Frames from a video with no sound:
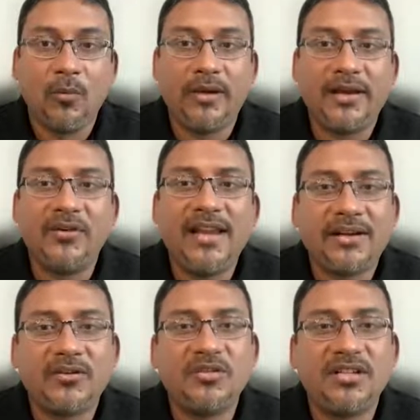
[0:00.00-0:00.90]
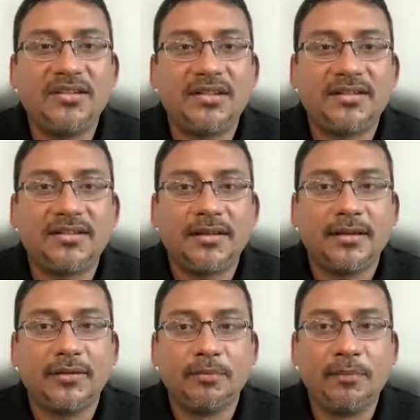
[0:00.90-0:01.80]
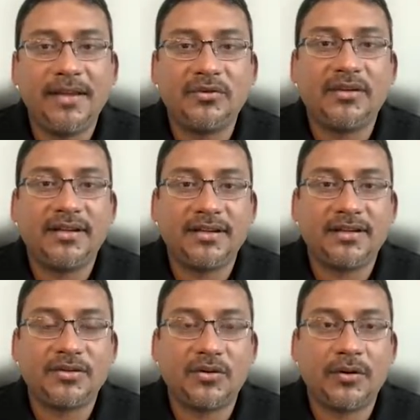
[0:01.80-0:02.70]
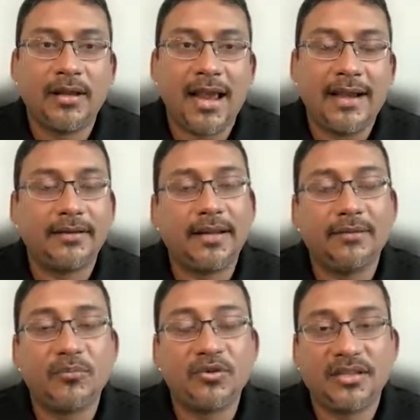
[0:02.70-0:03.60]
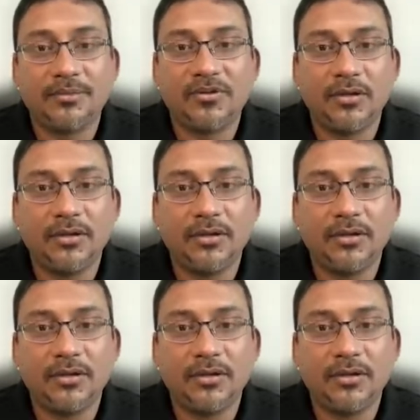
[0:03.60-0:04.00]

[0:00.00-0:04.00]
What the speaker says: we can react to changes made to the data store and then push them to